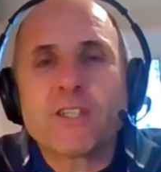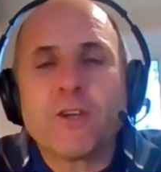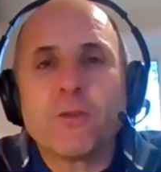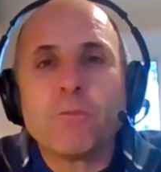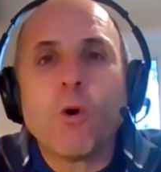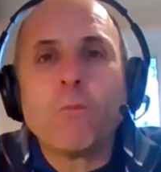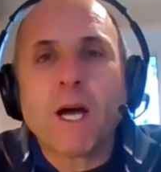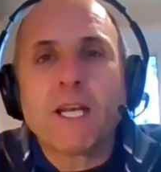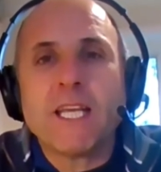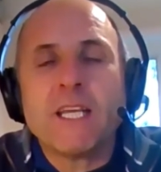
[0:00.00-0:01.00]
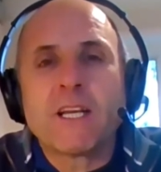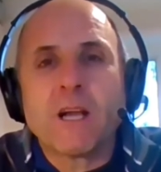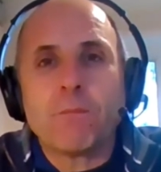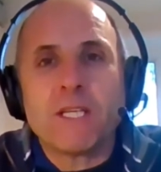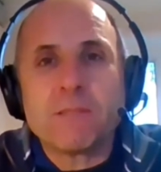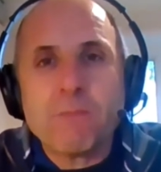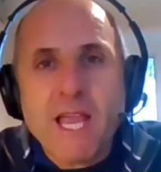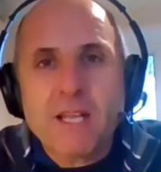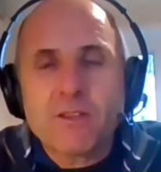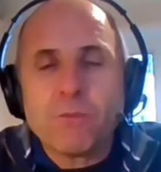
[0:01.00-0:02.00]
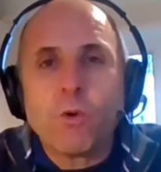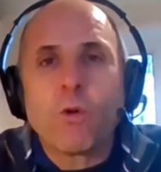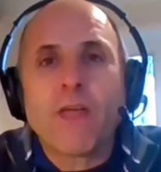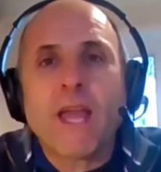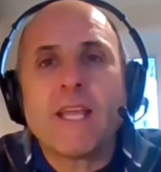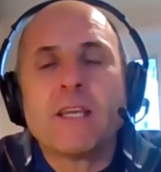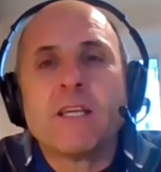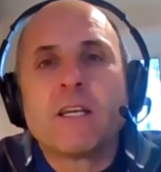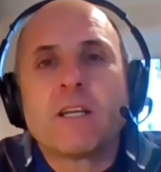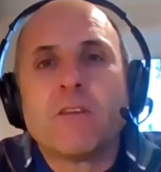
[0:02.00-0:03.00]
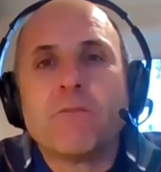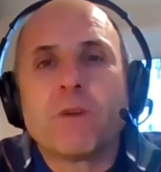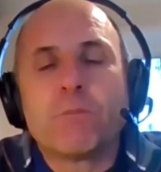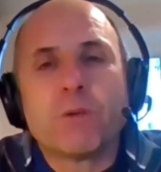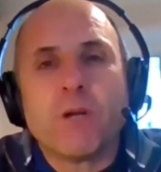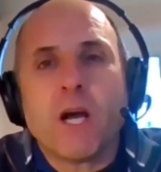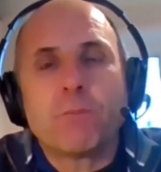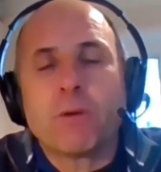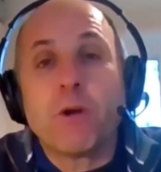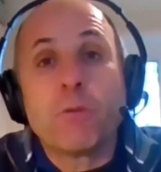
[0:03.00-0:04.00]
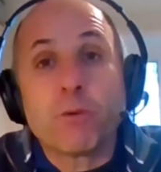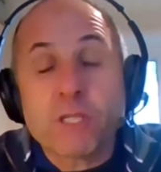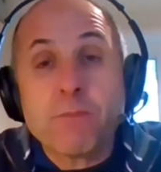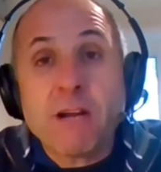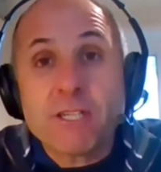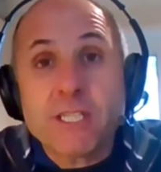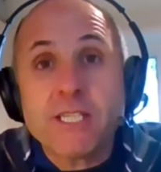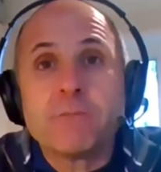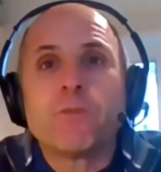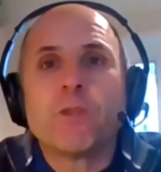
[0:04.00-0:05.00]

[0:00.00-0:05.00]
So the more money companies make, the more they can promote prosperity.